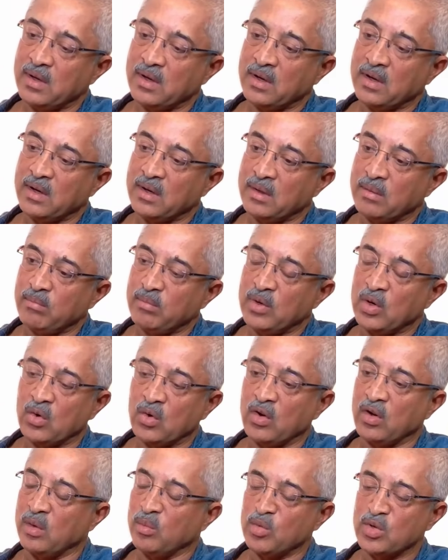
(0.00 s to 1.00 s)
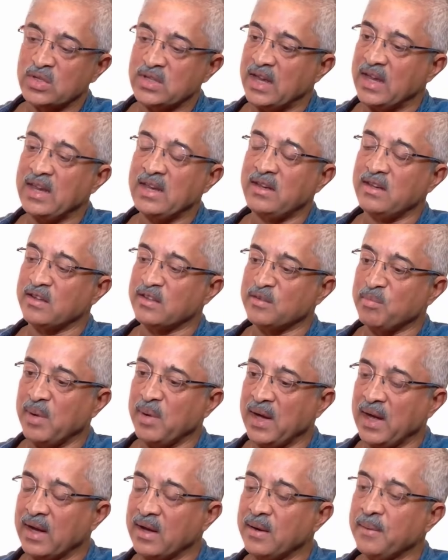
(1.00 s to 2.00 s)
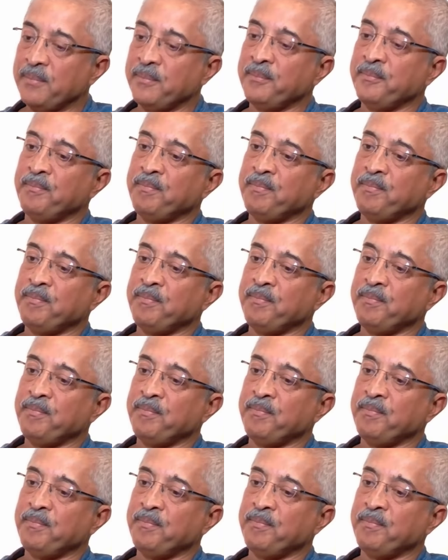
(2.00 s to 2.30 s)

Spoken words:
almost 8 years back,